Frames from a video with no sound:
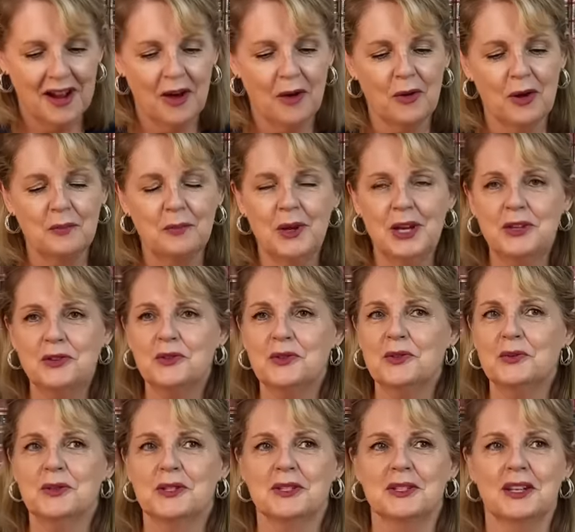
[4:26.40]
When
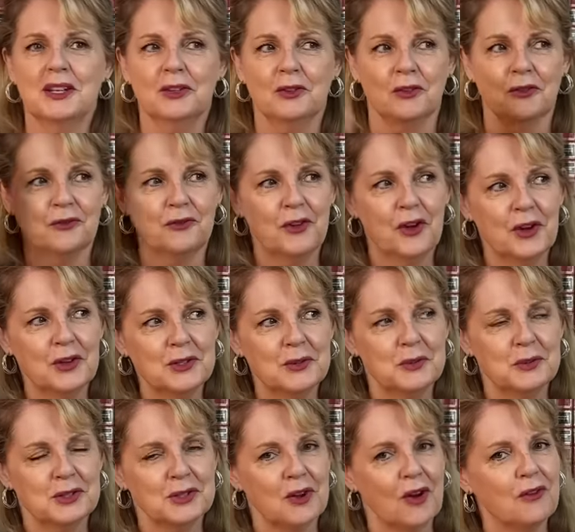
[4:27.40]
Beatrice was little, Fergs
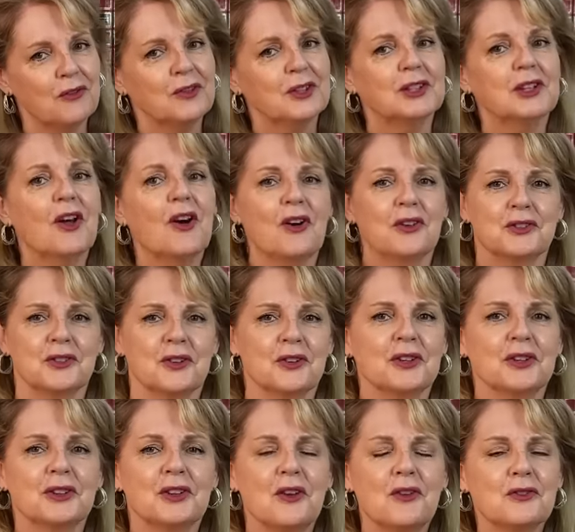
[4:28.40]
was off a lot on
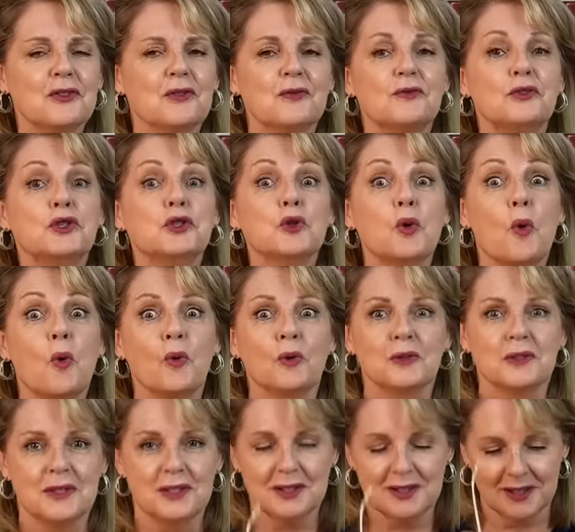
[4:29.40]
a lot of
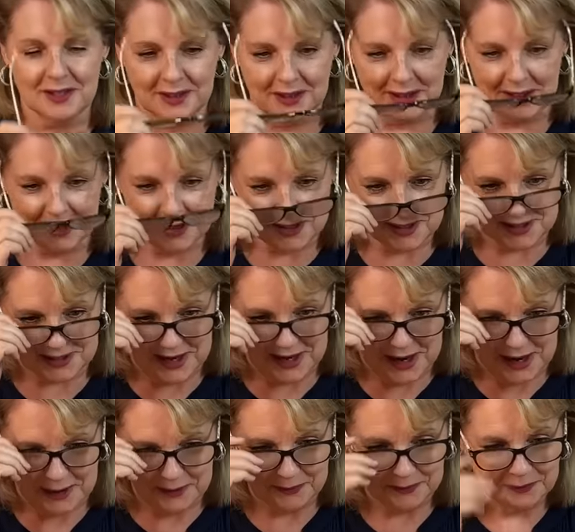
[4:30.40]
jaunts, let's
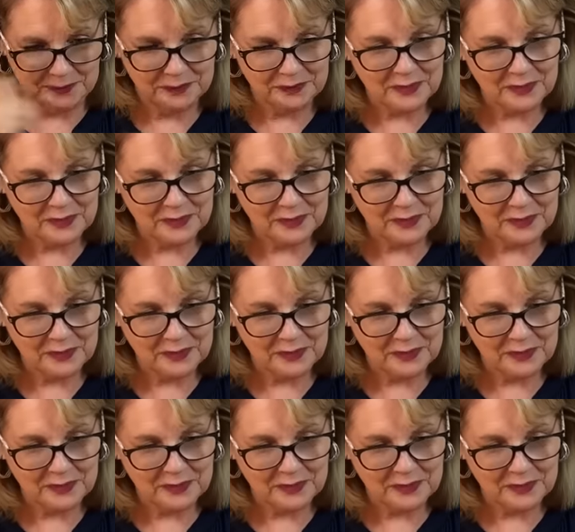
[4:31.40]
say.